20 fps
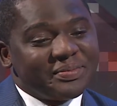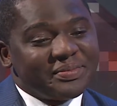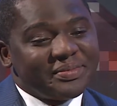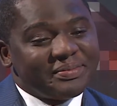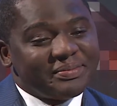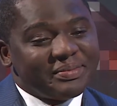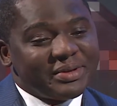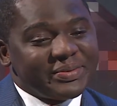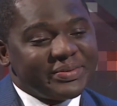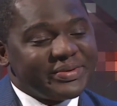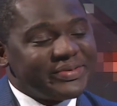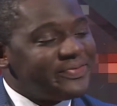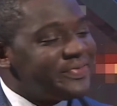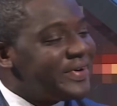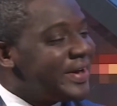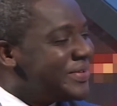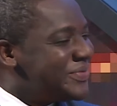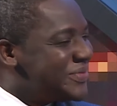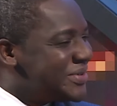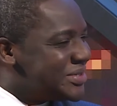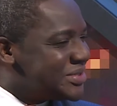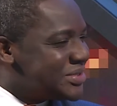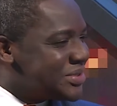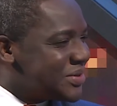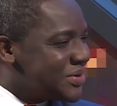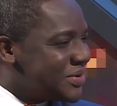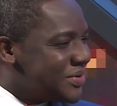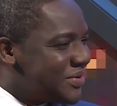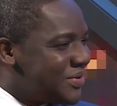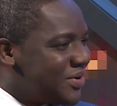maybe 5 years
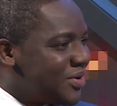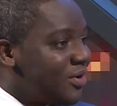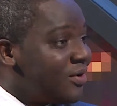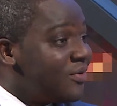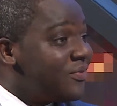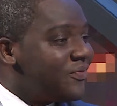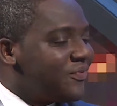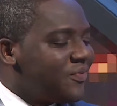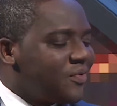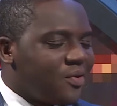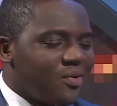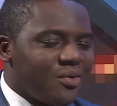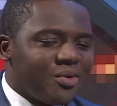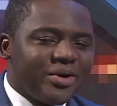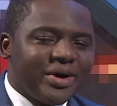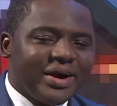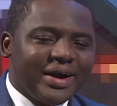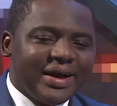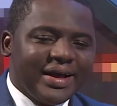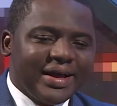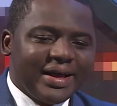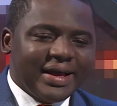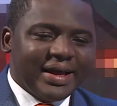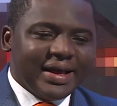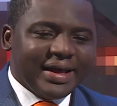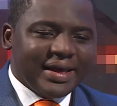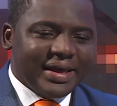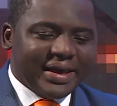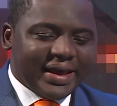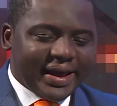ago or 4,
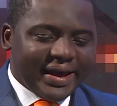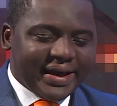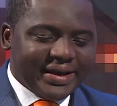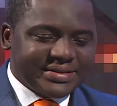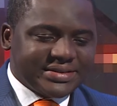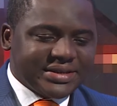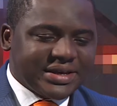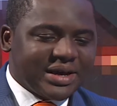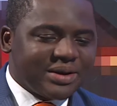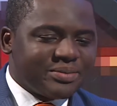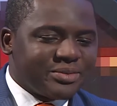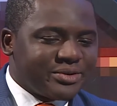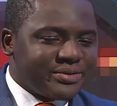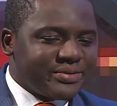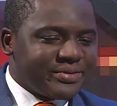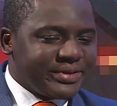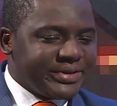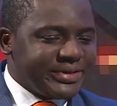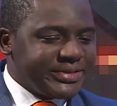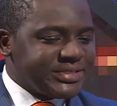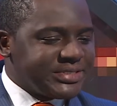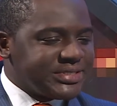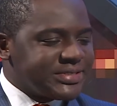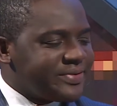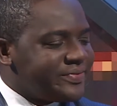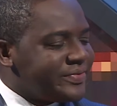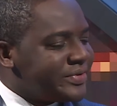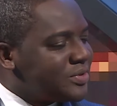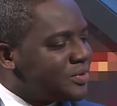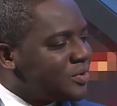I had come on the
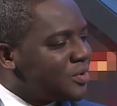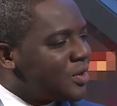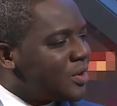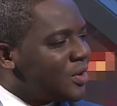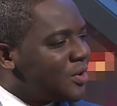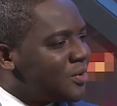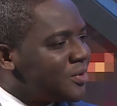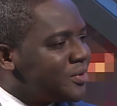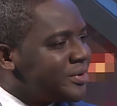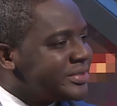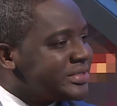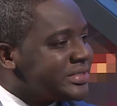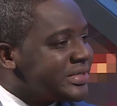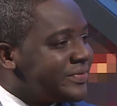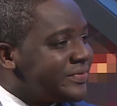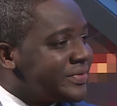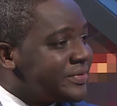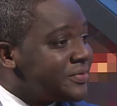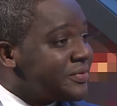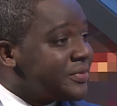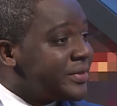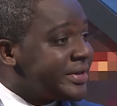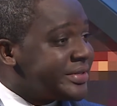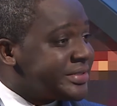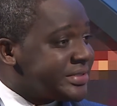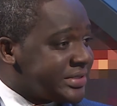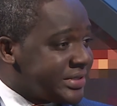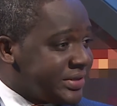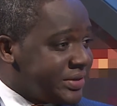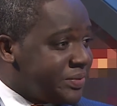7 o'clock or
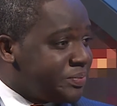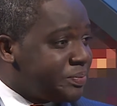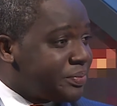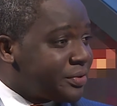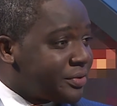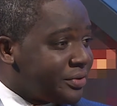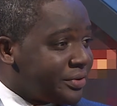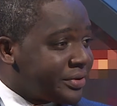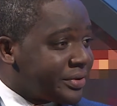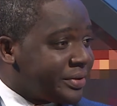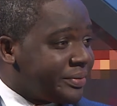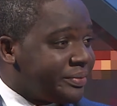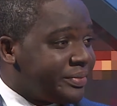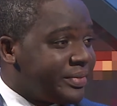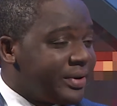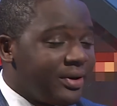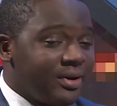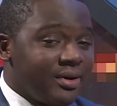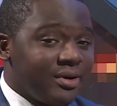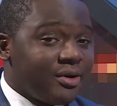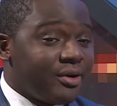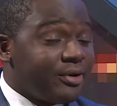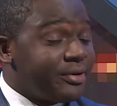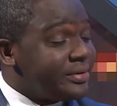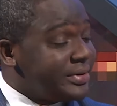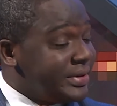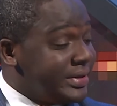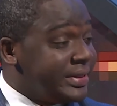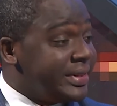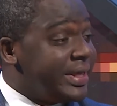7:30 program
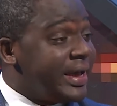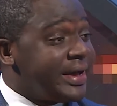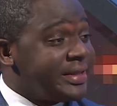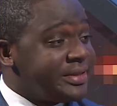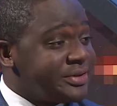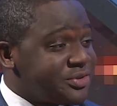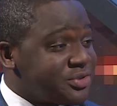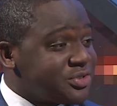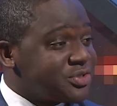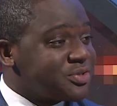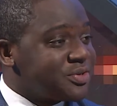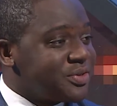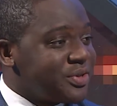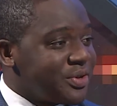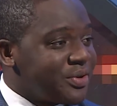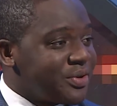in the other studio.